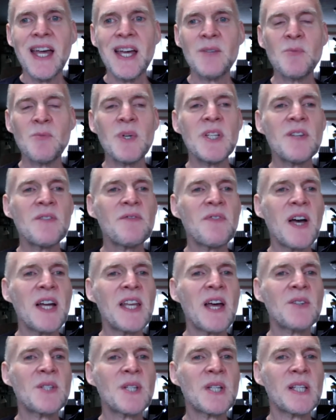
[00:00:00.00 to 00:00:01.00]
And we didn't
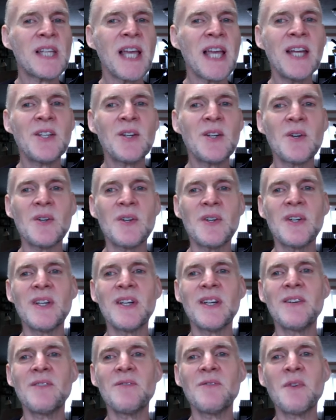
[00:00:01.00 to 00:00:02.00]
find out till later
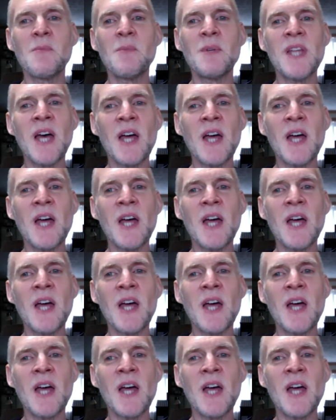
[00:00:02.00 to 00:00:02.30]
from